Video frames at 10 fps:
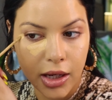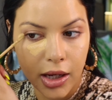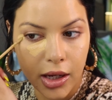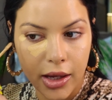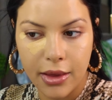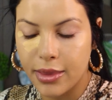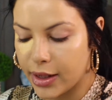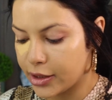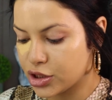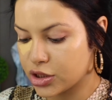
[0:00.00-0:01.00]
uh, and
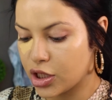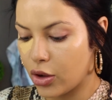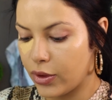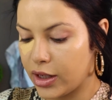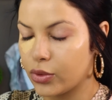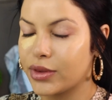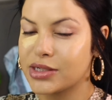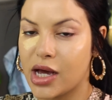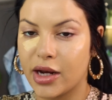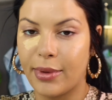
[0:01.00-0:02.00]
then I just go in with a
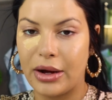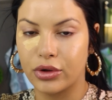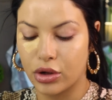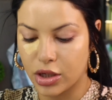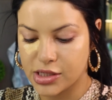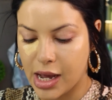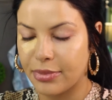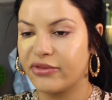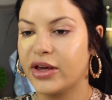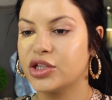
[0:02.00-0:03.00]
ton of powder on
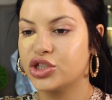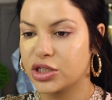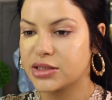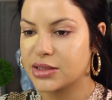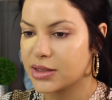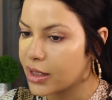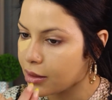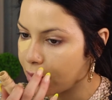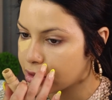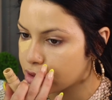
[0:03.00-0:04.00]
top of it just to set
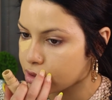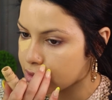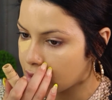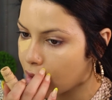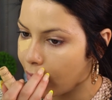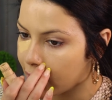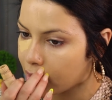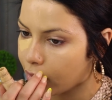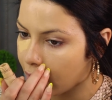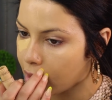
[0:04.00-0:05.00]
it, make sure it doesn't go
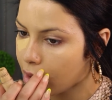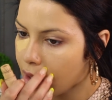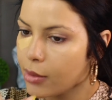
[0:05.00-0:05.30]
anywhere.